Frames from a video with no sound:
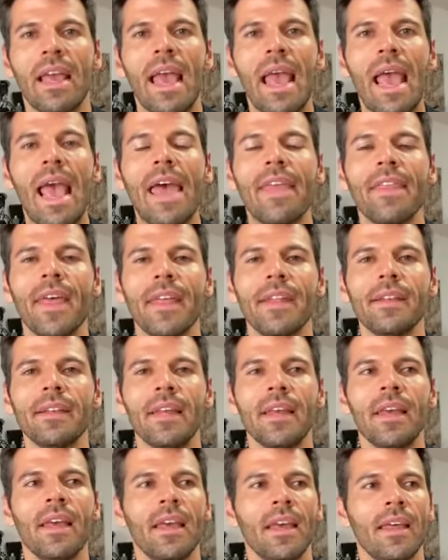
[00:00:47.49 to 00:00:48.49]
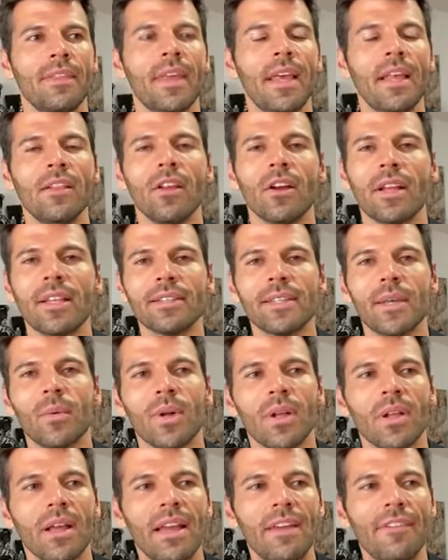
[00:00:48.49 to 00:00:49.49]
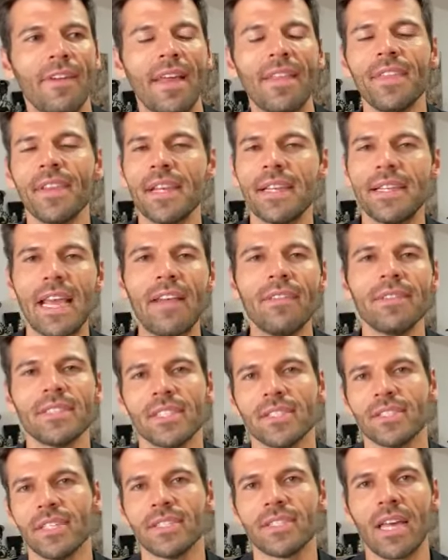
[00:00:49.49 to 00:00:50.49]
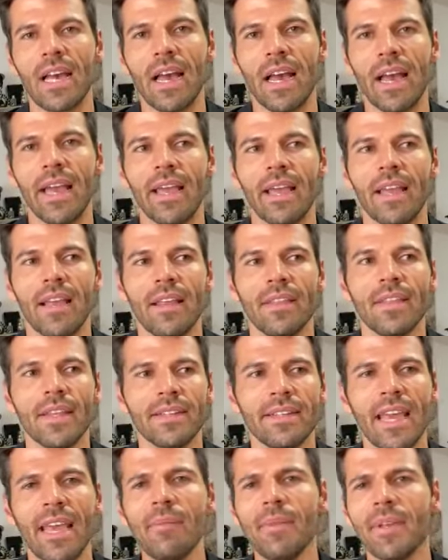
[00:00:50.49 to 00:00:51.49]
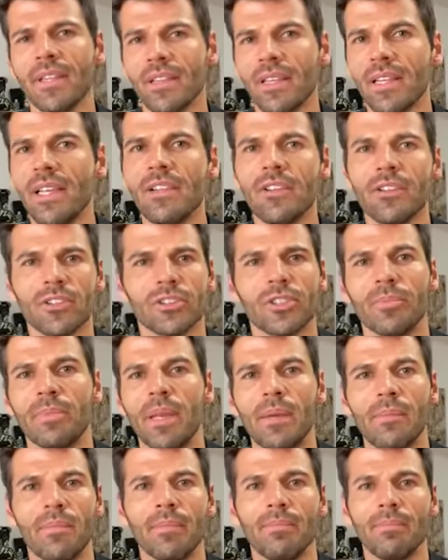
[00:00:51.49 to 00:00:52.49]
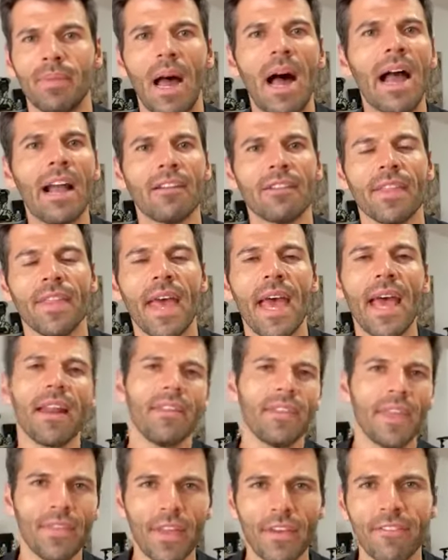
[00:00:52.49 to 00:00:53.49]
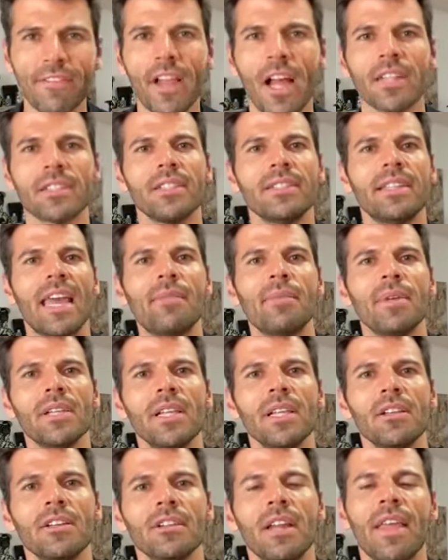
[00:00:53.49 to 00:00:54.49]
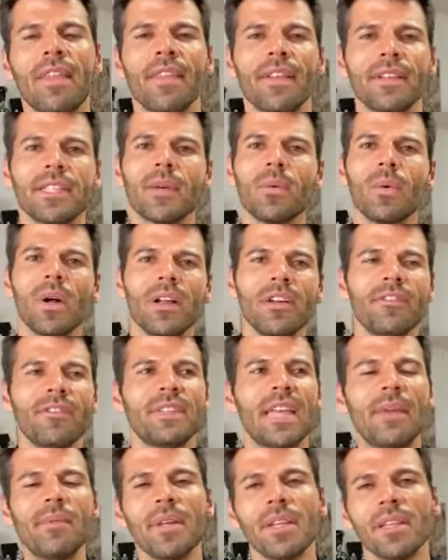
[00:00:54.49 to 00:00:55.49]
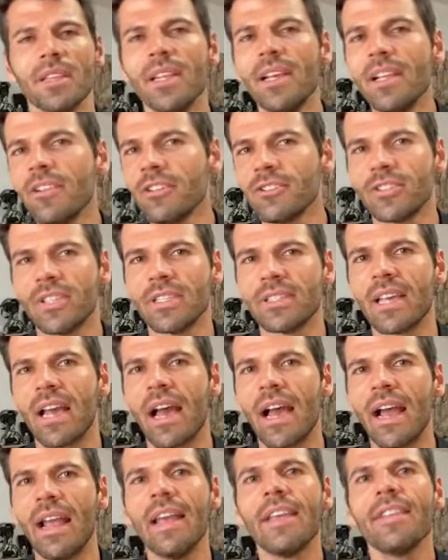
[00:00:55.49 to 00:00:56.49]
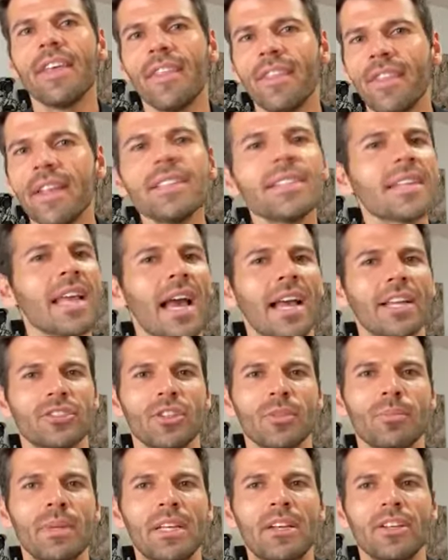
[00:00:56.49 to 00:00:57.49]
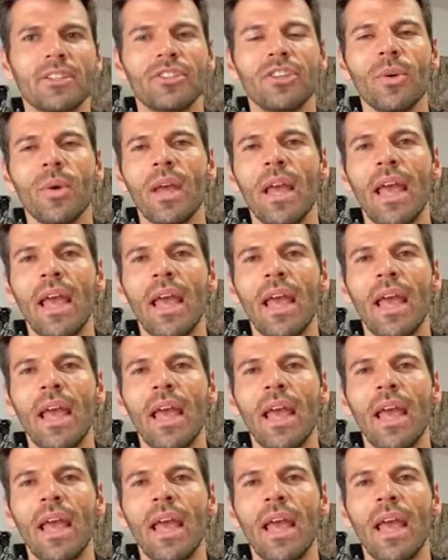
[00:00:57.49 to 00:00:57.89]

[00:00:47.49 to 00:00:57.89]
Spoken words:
And then they look and say, well, if Anthony Davis is this high, then Damian Lillard should be higher than that. And then they flock to Damian Lillard. And they say, well, if Damian Lillard's this high, then this guy should be good too.